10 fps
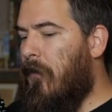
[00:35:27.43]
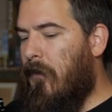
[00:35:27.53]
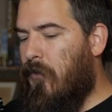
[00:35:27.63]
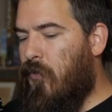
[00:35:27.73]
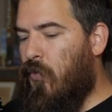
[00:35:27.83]

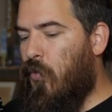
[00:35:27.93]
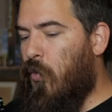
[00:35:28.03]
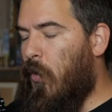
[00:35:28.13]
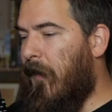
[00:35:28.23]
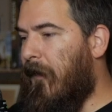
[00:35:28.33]

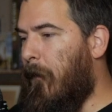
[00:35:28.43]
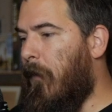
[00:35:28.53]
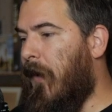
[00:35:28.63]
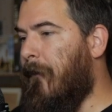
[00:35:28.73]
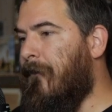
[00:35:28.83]
Whoo, on the
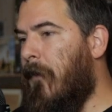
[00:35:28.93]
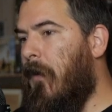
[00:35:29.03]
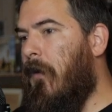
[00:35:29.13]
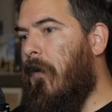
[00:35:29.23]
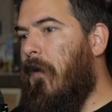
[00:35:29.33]
button.
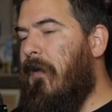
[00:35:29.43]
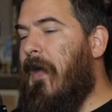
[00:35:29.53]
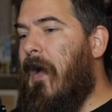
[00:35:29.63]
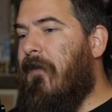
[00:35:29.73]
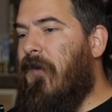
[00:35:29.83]

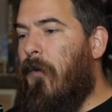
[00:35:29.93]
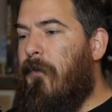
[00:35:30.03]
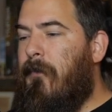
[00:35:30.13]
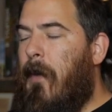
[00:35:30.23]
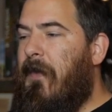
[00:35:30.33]
Yeah, so
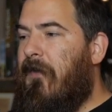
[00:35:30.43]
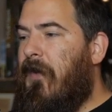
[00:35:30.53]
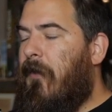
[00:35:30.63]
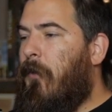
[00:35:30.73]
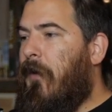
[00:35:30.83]
maybe there's
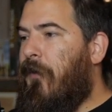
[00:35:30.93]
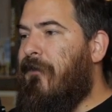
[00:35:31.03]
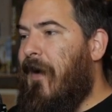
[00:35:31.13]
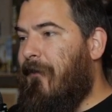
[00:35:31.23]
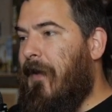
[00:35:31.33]
another one of those
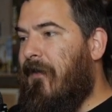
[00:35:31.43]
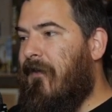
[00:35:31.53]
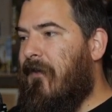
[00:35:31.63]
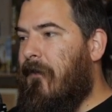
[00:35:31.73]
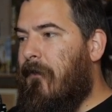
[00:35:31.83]
5
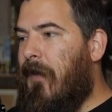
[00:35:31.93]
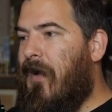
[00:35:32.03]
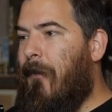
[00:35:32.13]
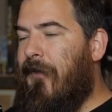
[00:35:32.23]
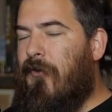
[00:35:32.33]
beats that
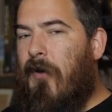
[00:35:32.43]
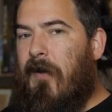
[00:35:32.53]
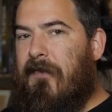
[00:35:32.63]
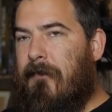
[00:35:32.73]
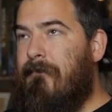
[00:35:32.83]
comes
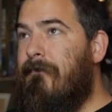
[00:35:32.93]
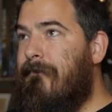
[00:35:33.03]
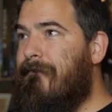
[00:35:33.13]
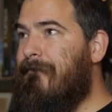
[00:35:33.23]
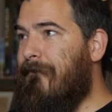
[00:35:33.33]
across
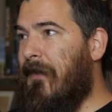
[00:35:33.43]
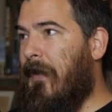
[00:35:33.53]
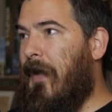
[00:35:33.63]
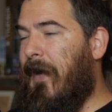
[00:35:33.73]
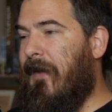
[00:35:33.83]
the
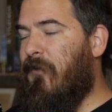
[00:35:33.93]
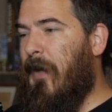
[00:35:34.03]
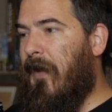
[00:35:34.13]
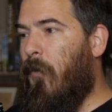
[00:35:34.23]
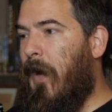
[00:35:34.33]
line as we
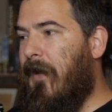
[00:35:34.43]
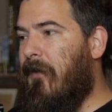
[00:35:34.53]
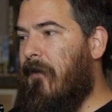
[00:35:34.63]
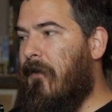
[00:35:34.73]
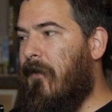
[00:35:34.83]
kind of wait
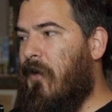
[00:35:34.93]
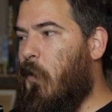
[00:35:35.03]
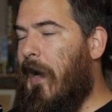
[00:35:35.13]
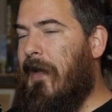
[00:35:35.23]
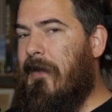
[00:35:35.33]

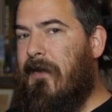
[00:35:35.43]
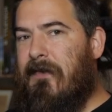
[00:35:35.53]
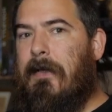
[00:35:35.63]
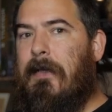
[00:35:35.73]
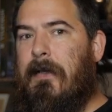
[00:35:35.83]
quietly,
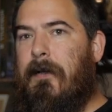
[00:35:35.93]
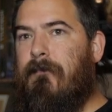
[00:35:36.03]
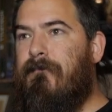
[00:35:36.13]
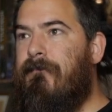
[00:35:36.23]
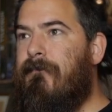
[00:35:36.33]
silently.
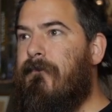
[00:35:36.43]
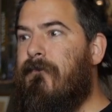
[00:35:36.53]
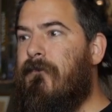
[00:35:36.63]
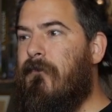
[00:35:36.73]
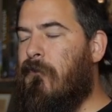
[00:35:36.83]

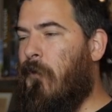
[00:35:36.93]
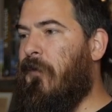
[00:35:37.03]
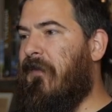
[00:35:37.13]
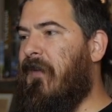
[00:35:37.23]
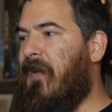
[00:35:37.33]

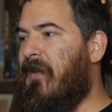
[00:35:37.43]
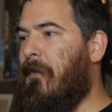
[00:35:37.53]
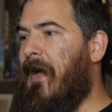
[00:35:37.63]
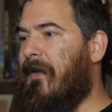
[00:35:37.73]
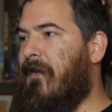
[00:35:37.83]
Roland sitting in the
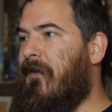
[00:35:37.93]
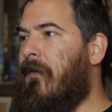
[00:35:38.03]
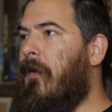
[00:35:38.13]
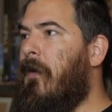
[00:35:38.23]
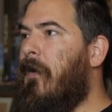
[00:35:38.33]
blackness,
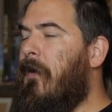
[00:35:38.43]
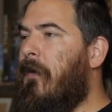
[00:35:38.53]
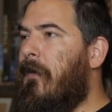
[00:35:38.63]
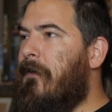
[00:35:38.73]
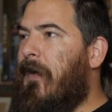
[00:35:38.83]

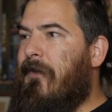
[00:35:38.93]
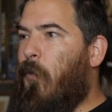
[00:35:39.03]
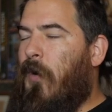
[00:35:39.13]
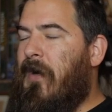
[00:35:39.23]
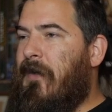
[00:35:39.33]
not even
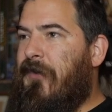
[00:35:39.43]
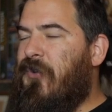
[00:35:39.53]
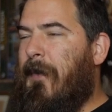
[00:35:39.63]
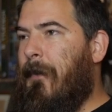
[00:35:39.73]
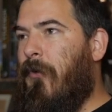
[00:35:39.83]
working on the
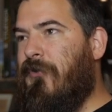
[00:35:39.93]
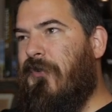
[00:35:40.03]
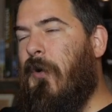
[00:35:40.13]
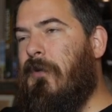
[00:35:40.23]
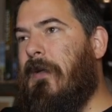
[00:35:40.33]
ship anymore,
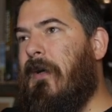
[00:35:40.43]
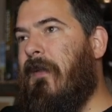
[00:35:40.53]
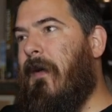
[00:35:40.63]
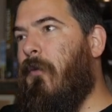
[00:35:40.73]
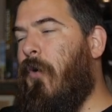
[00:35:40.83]
just holding on to
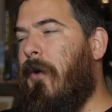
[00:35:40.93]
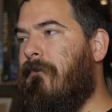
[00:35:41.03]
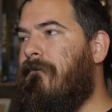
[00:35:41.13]
that one